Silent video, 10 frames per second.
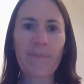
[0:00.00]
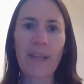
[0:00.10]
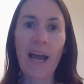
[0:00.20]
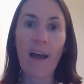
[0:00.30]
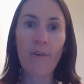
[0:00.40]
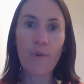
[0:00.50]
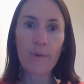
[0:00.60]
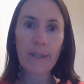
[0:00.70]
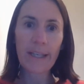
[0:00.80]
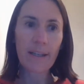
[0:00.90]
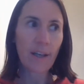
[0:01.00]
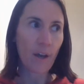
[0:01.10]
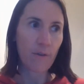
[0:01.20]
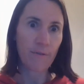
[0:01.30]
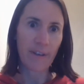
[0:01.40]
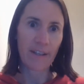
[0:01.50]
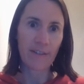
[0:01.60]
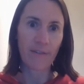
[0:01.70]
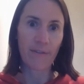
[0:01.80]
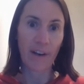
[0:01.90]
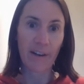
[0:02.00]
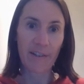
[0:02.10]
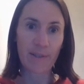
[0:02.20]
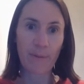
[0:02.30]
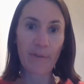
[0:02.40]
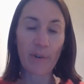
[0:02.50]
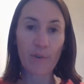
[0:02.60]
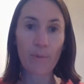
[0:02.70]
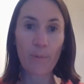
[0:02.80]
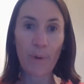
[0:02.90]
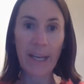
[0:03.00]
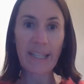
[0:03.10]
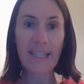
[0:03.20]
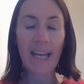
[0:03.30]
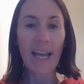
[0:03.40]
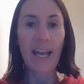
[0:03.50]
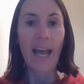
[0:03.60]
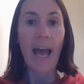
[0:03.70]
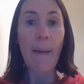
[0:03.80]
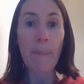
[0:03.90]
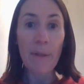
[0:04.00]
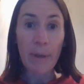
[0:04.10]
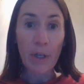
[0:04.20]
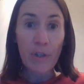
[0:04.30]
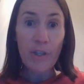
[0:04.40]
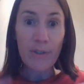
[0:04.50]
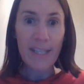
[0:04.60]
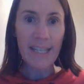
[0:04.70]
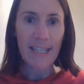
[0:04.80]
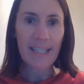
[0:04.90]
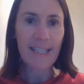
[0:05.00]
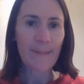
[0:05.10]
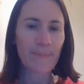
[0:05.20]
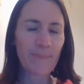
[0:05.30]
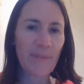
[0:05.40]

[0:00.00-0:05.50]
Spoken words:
That annoying COVID virus, and we've got to wait. But the good news is